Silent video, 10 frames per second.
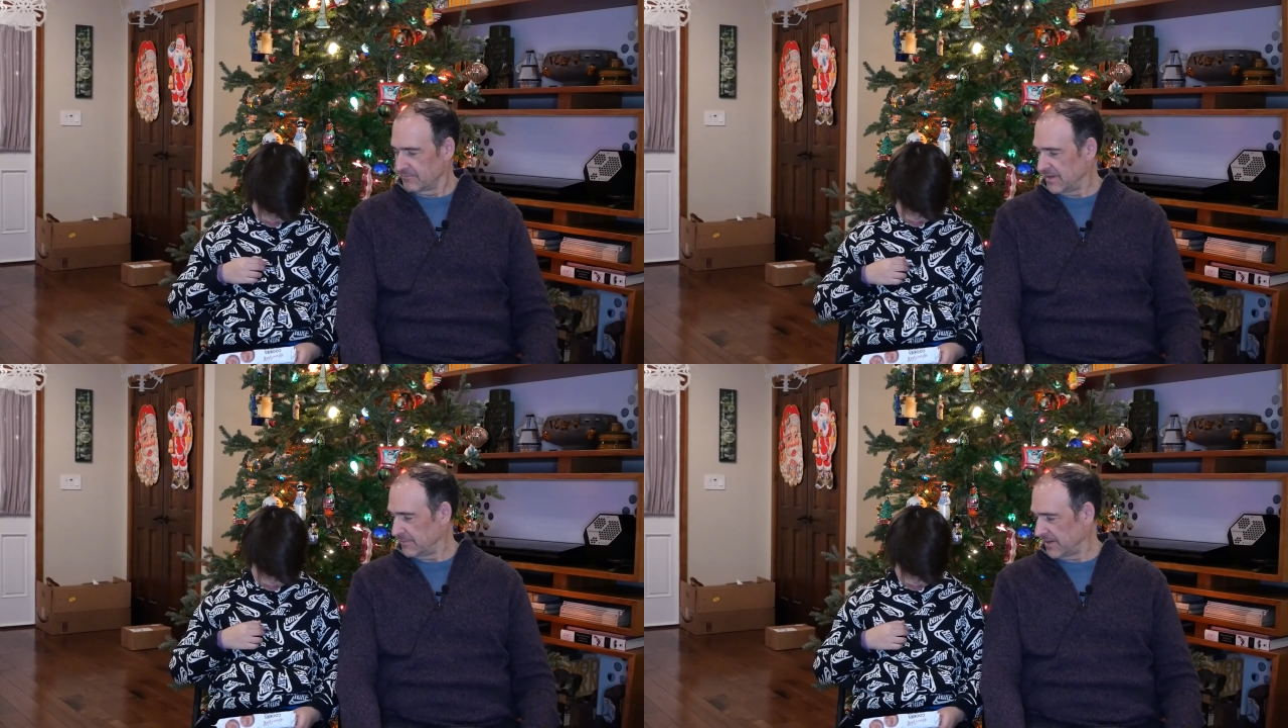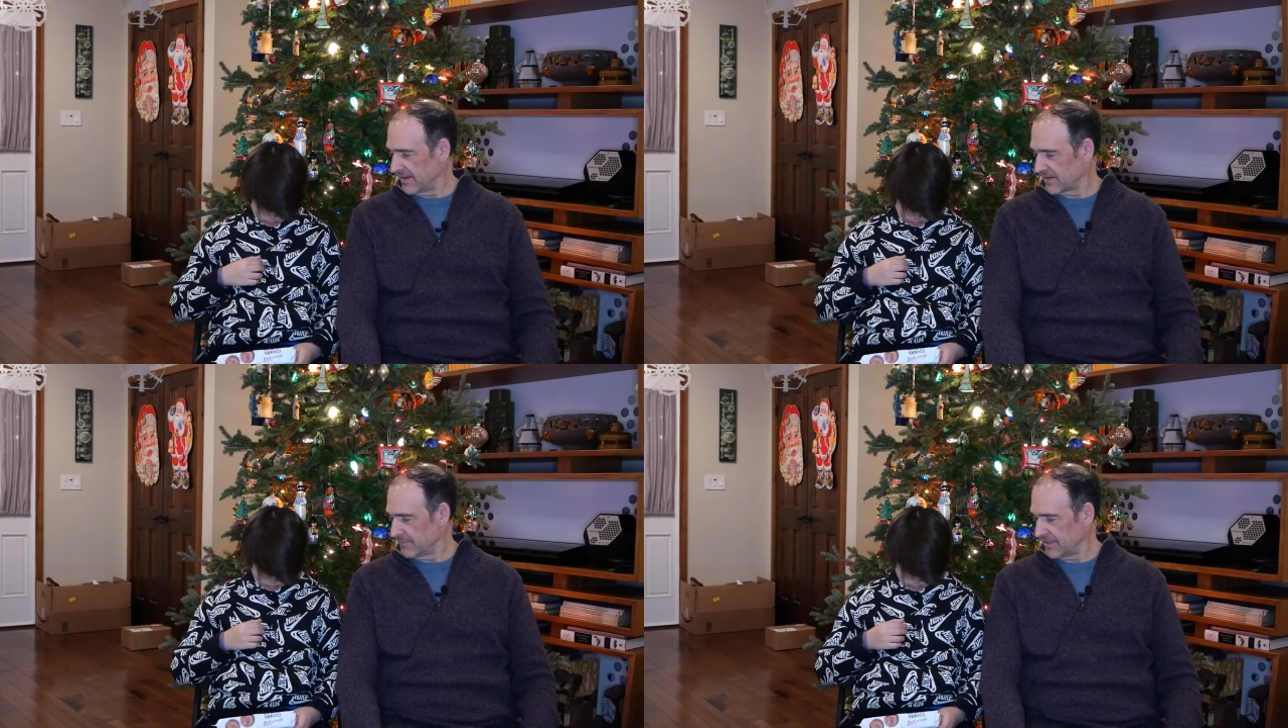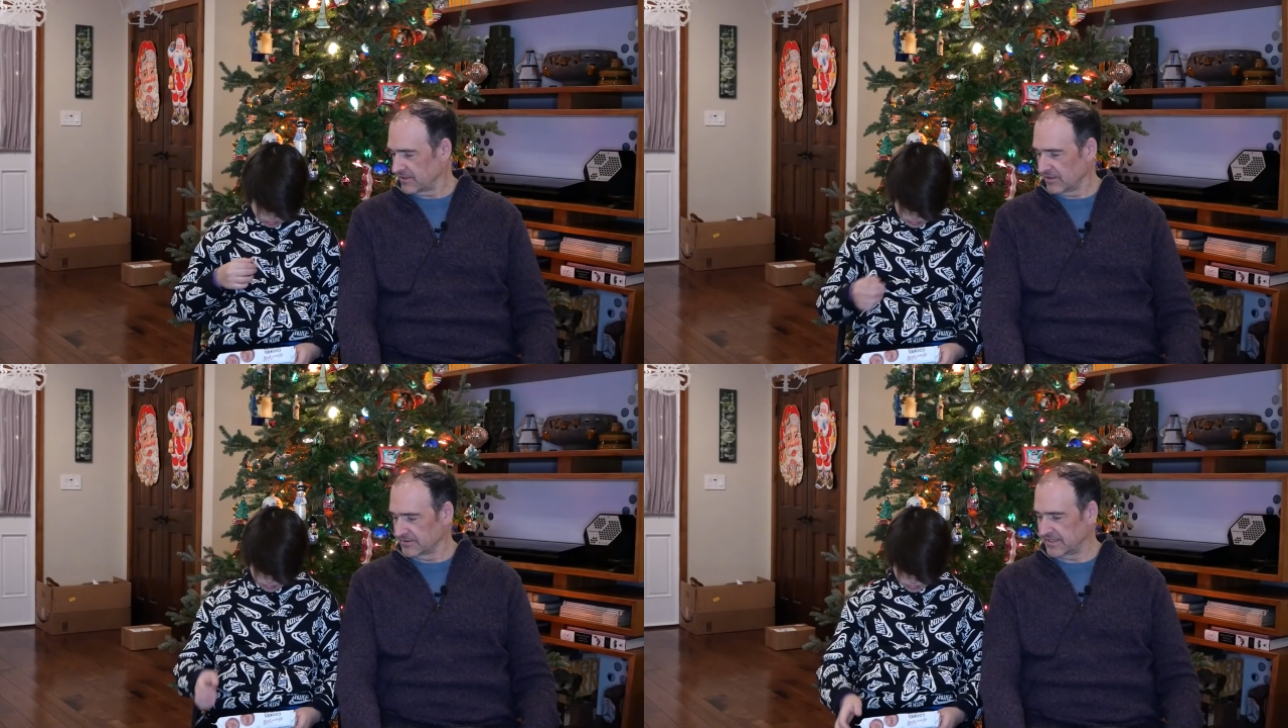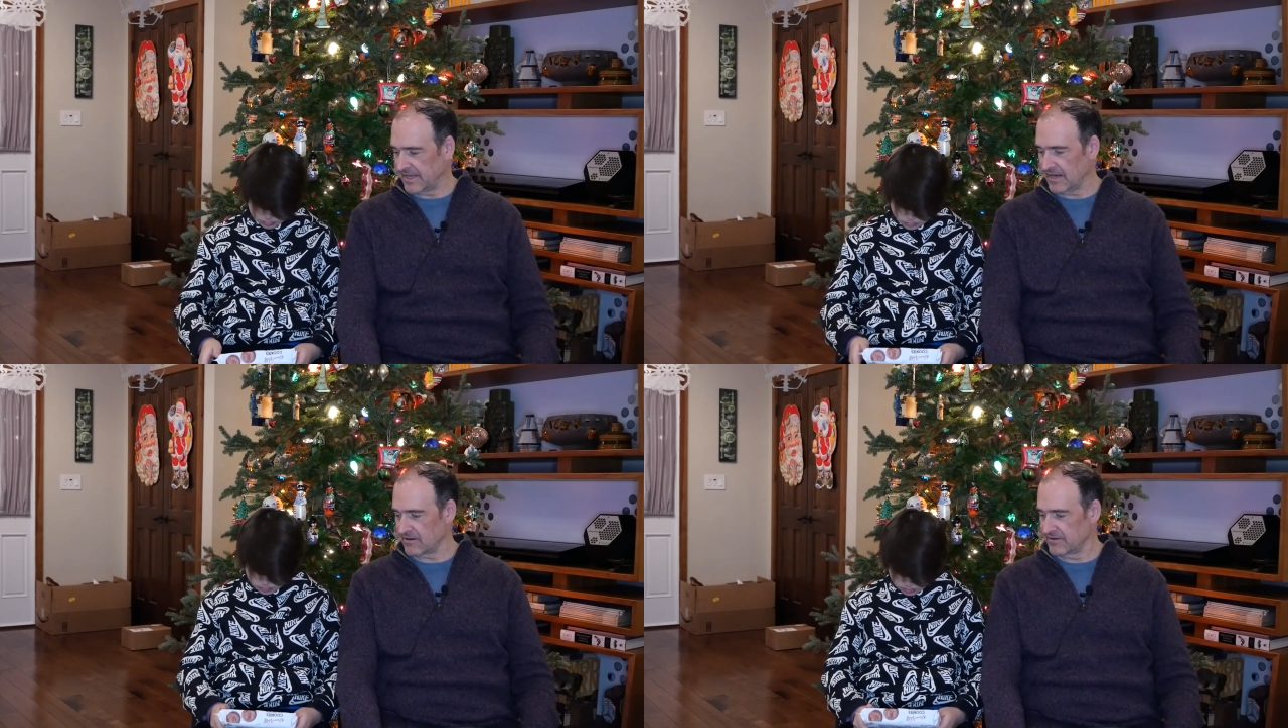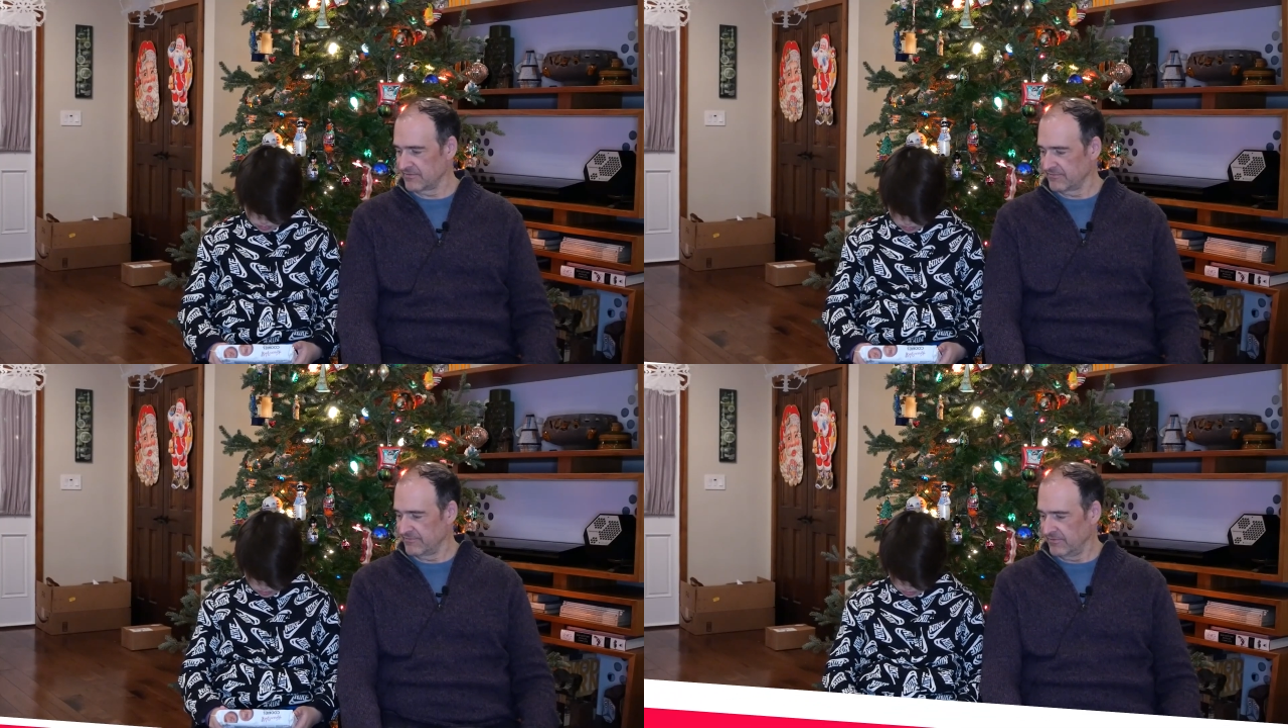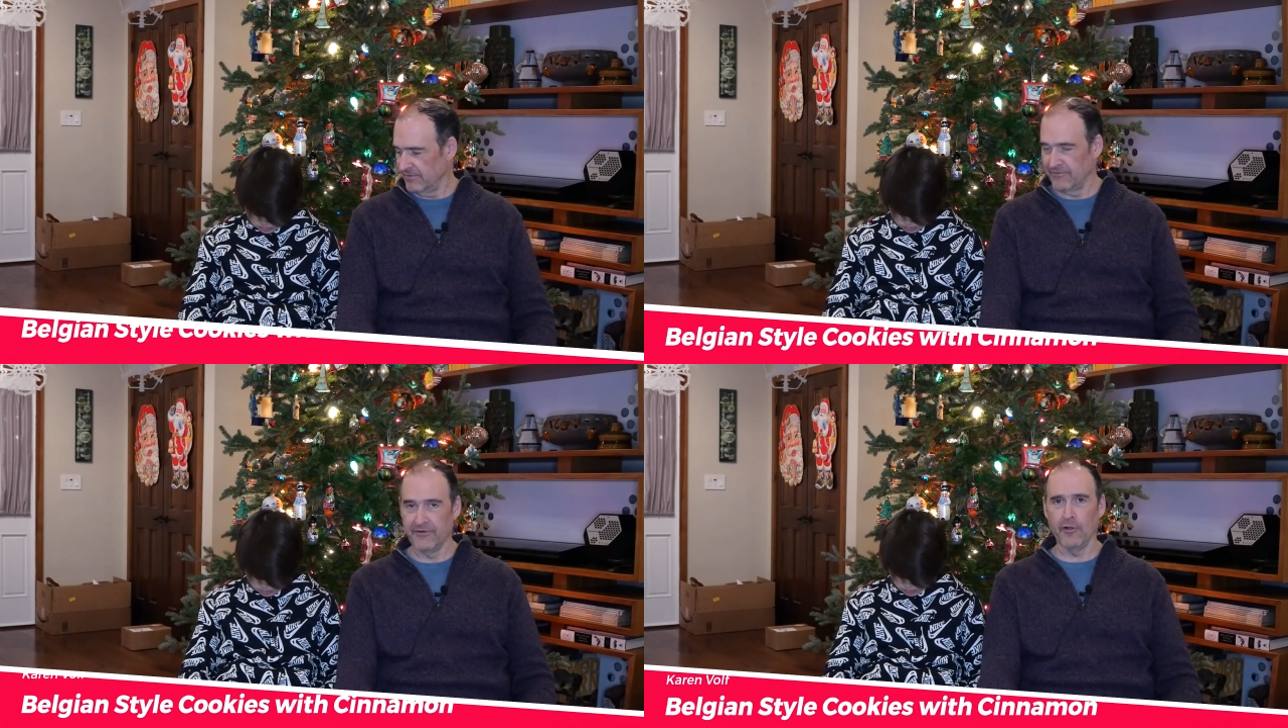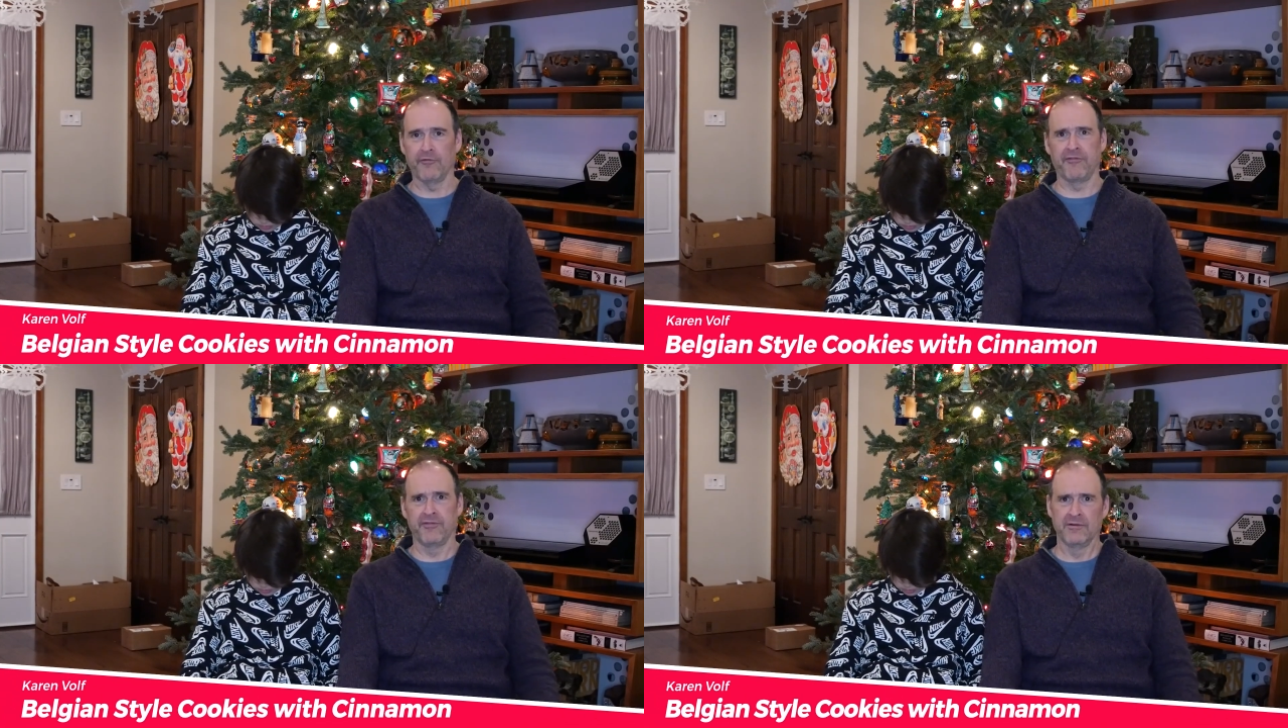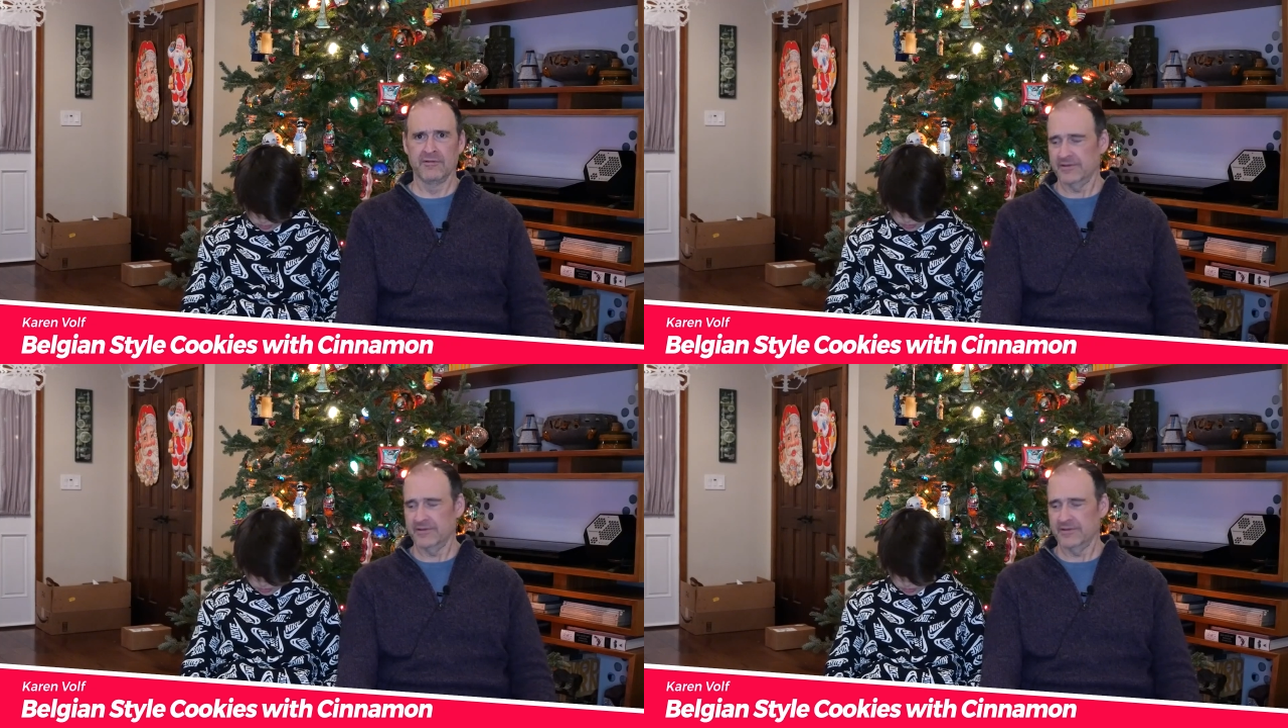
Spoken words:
made by a company called Karen Wolf.